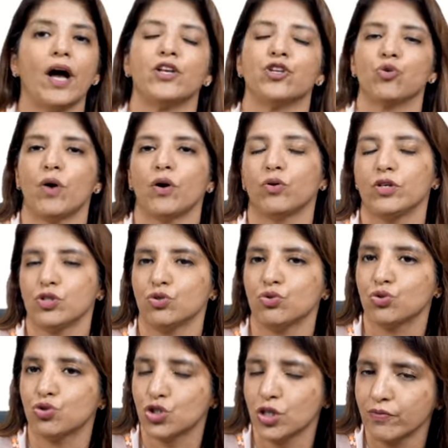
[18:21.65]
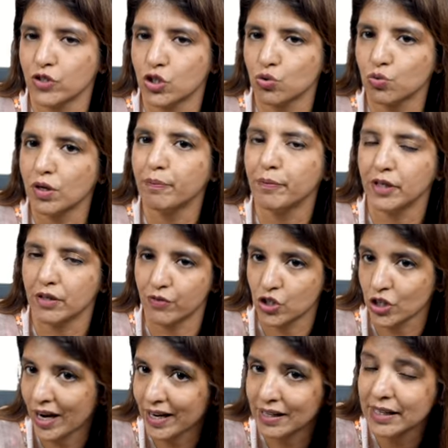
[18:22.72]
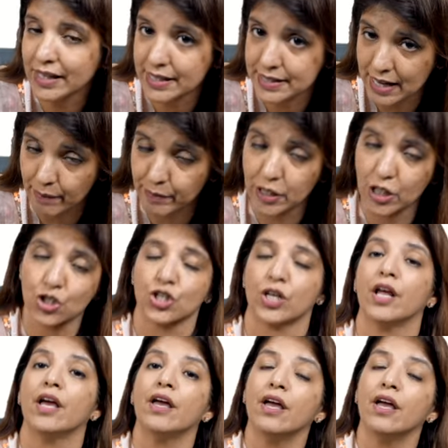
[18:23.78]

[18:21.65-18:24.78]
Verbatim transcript: and you are going to shift to a pervaginal examination.